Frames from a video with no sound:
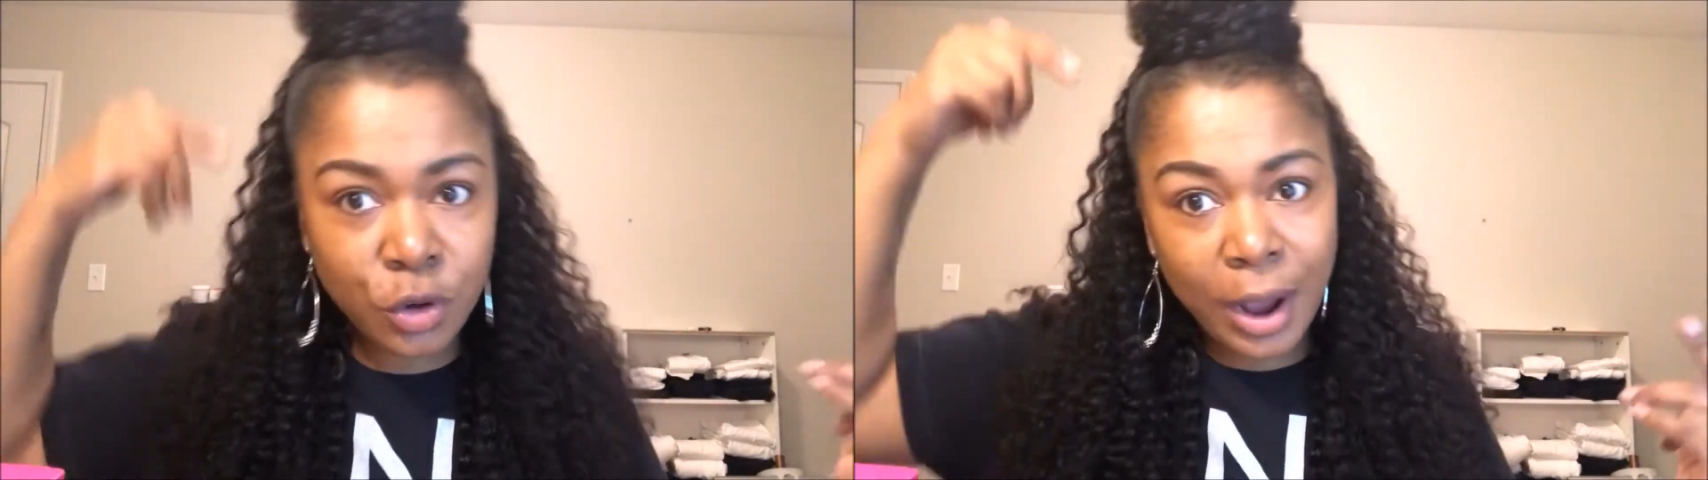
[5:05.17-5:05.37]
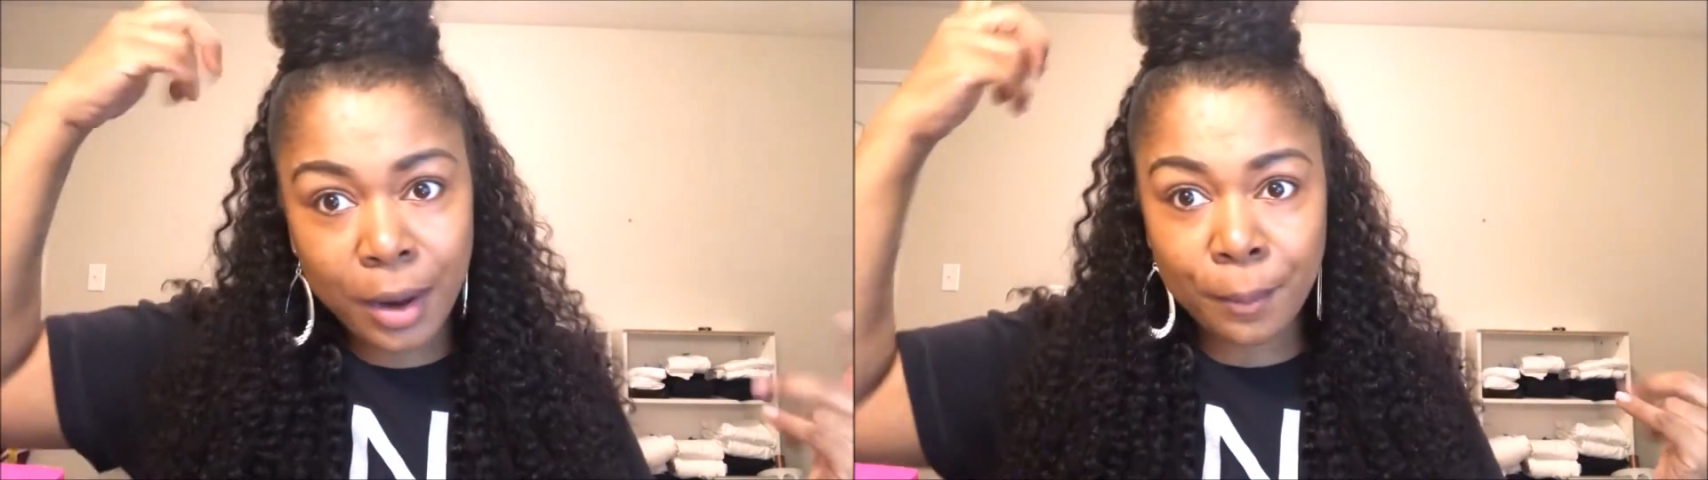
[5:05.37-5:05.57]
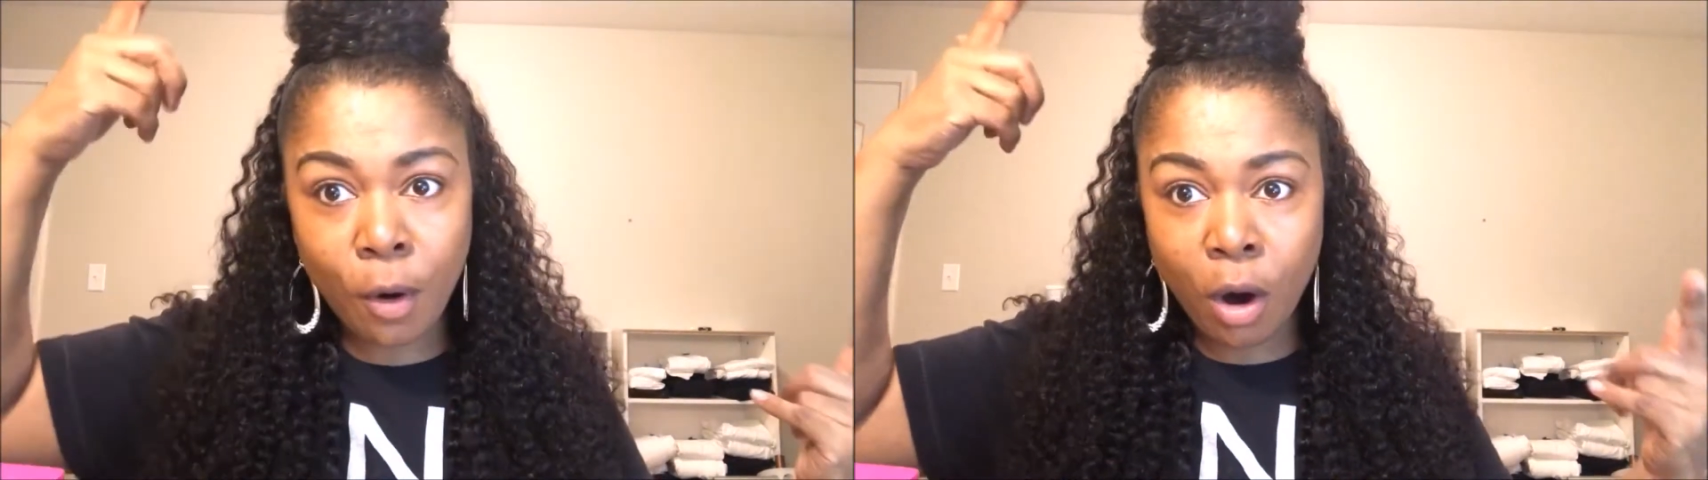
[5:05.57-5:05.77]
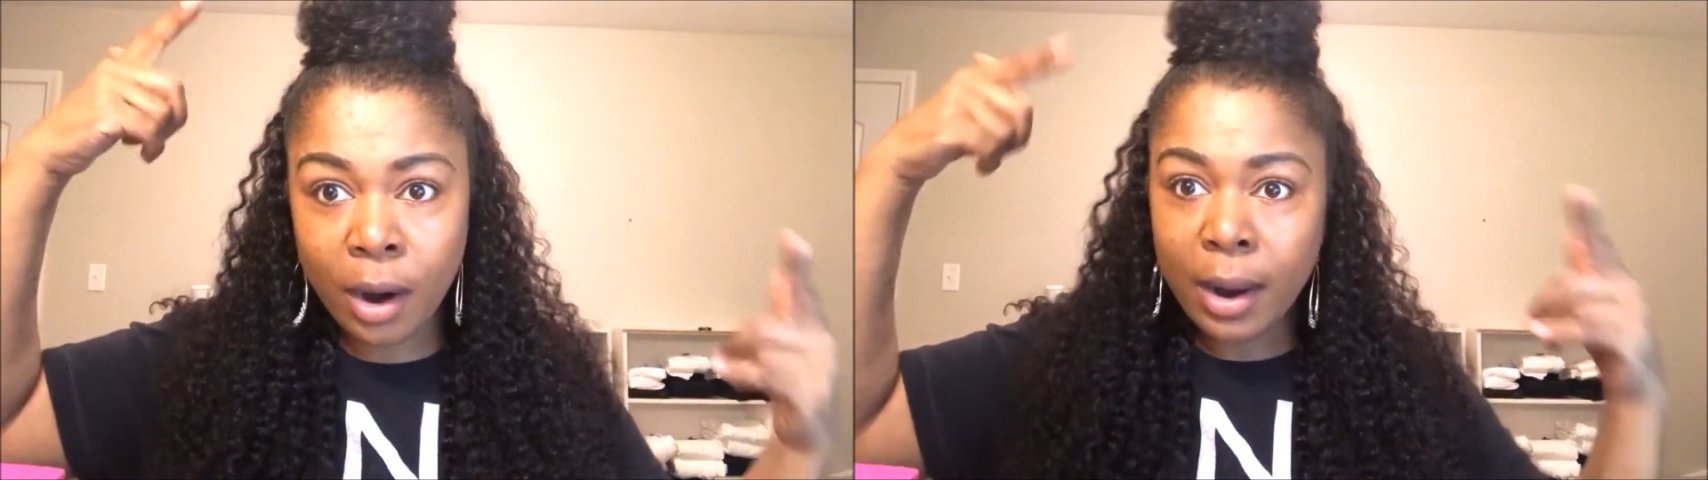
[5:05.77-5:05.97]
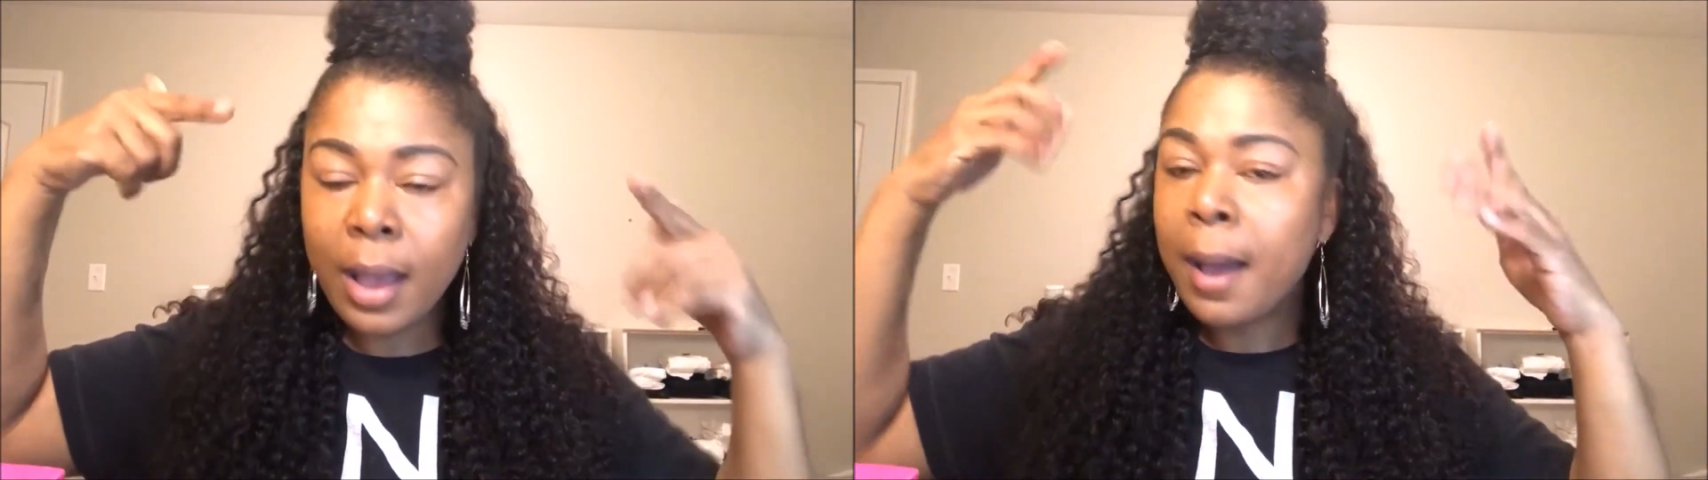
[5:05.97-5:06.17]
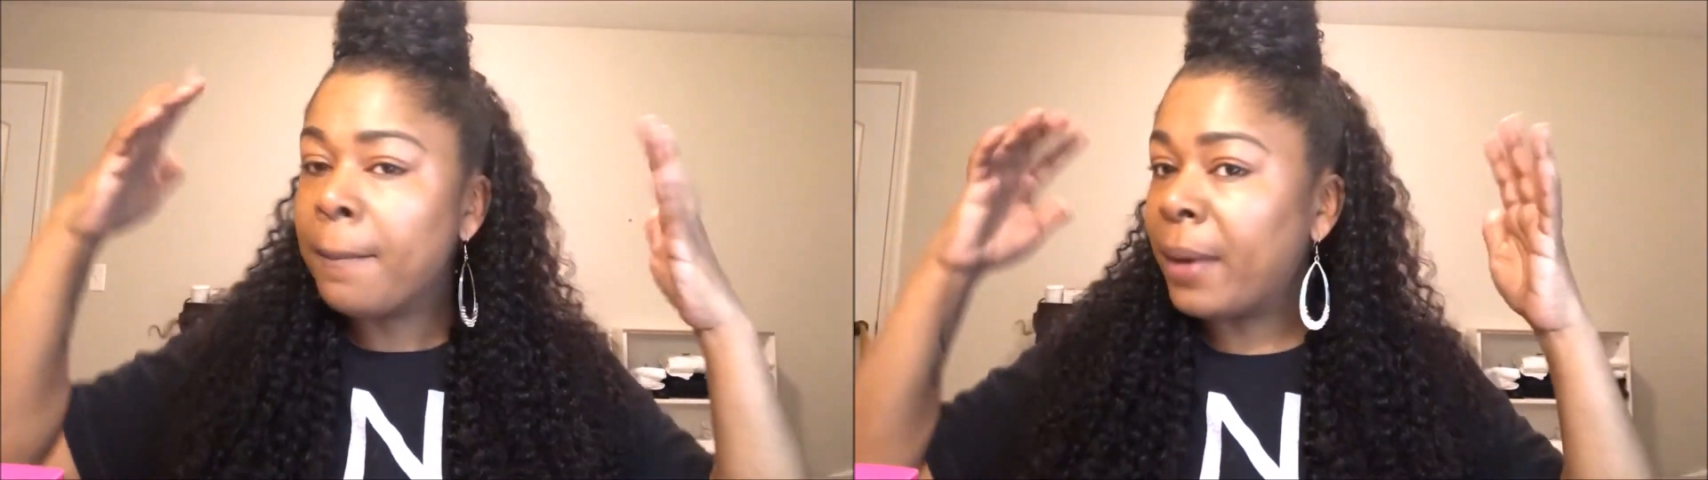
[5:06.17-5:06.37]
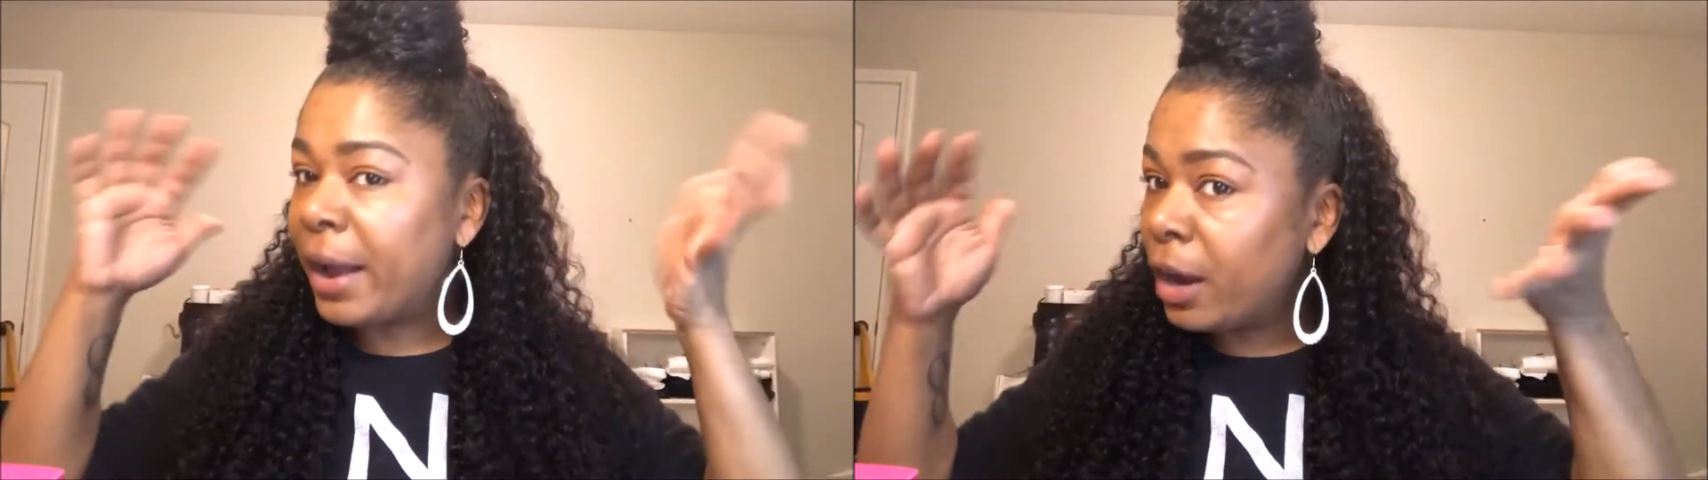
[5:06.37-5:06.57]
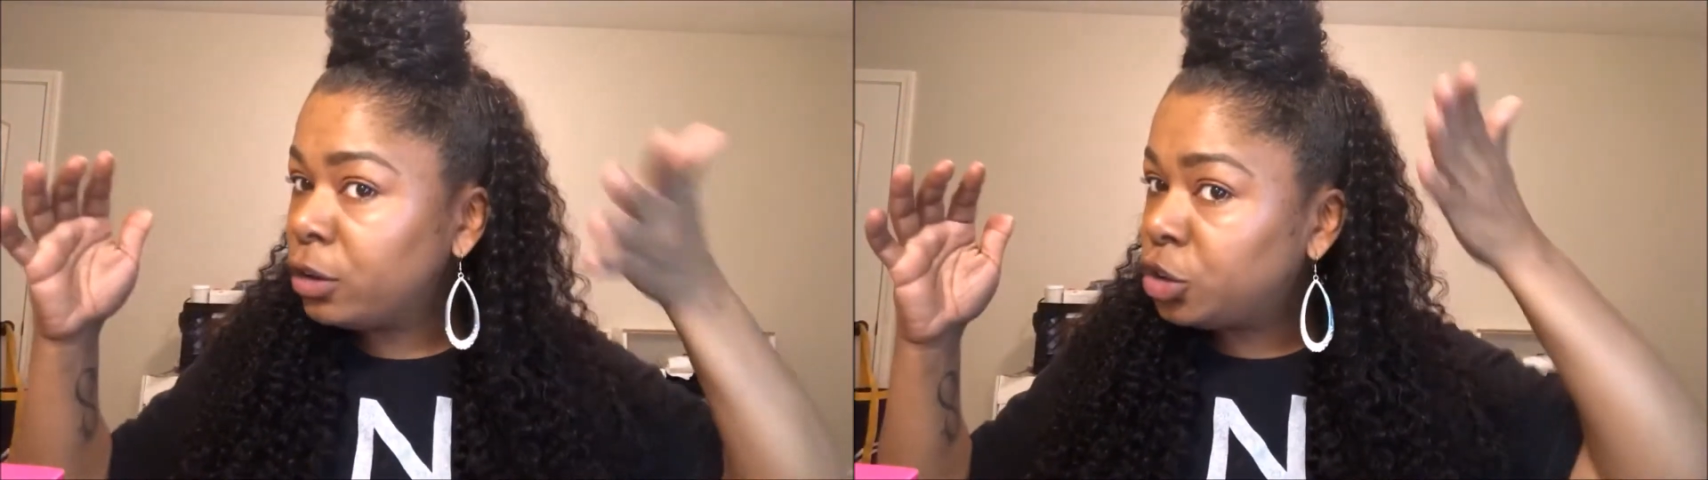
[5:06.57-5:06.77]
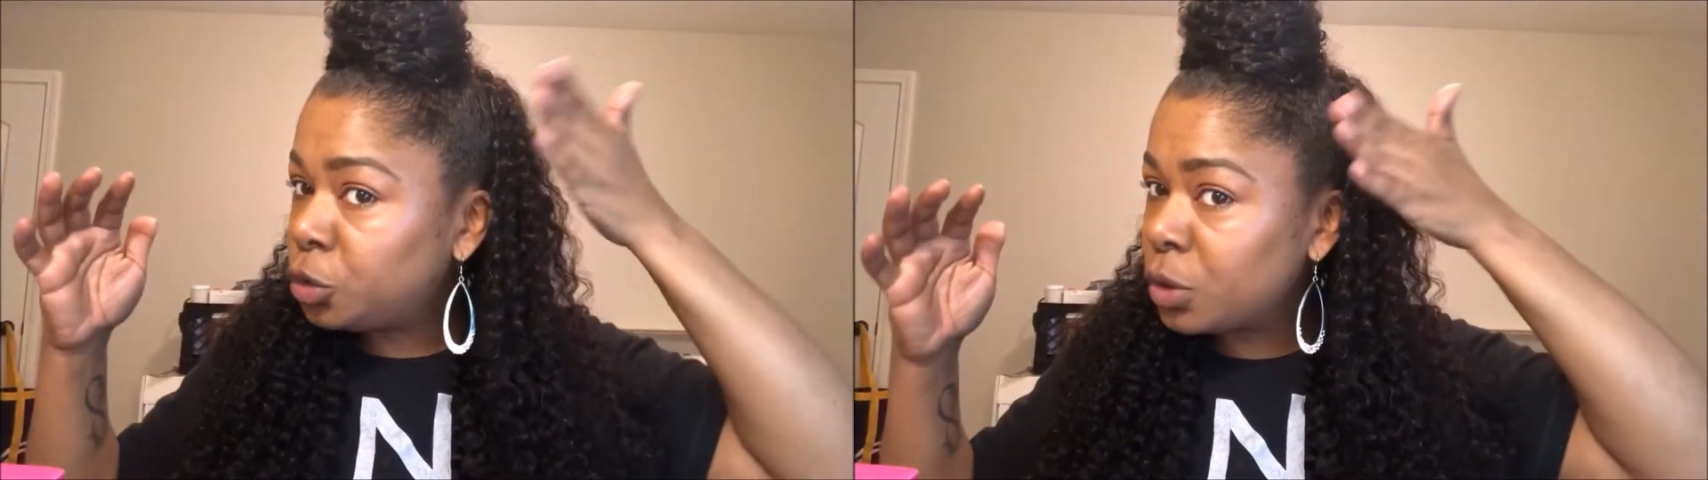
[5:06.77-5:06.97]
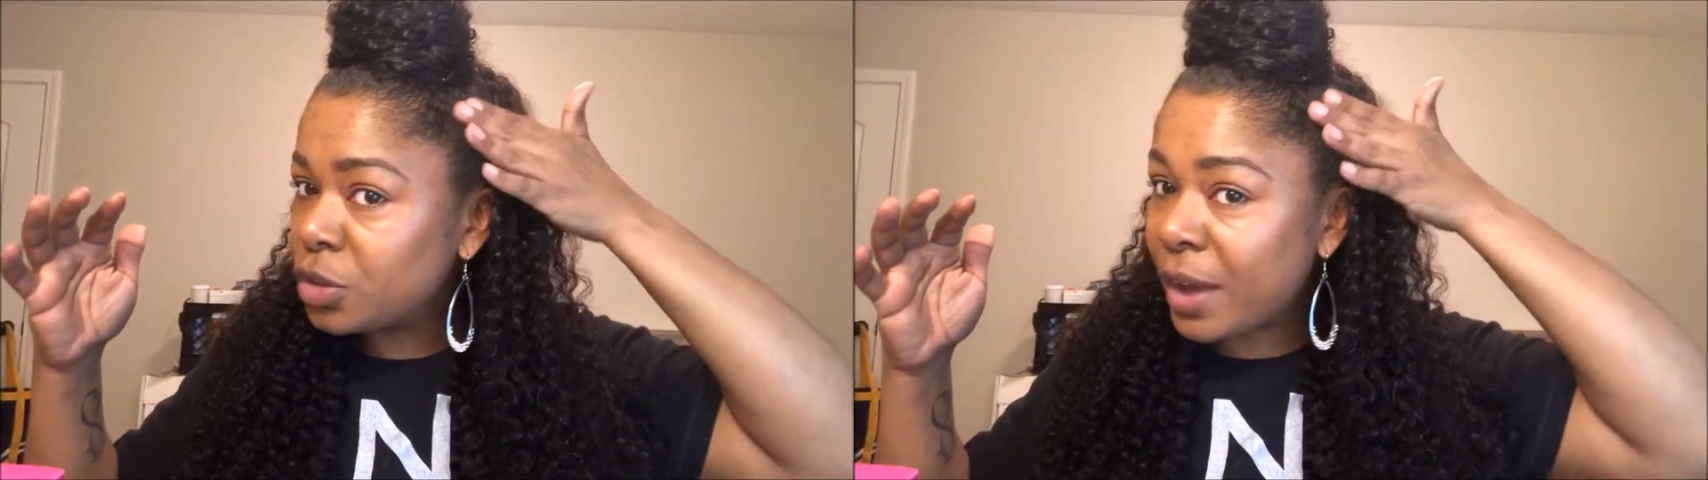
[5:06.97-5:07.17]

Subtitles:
You know how to part. My hair is short,